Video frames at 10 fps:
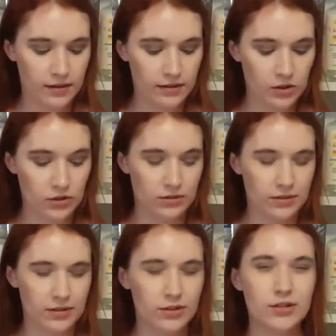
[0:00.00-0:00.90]

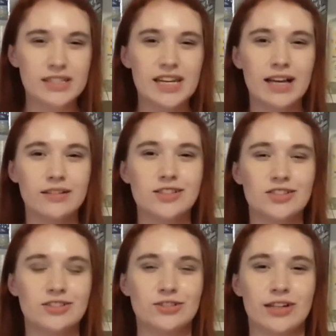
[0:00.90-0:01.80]
You can tell it's an
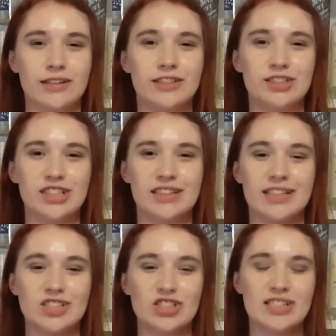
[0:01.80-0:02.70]
Australian gin.
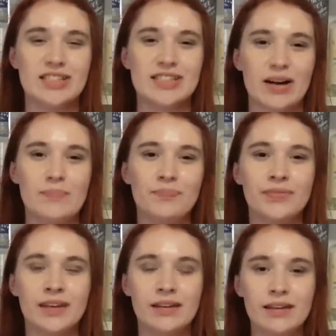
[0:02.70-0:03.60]
There's just some
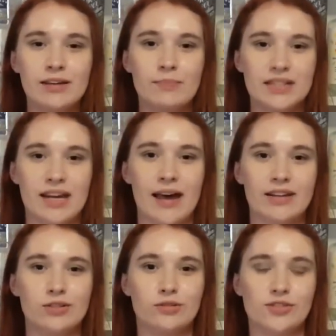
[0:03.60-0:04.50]

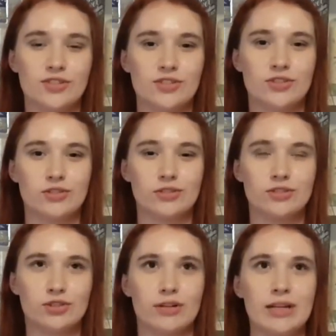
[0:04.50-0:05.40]
botanicals that
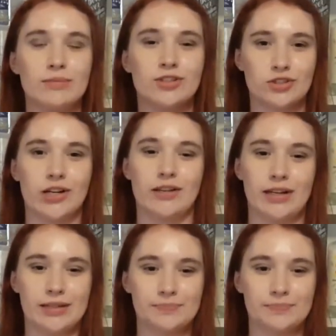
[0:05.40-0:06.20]
scream Australia.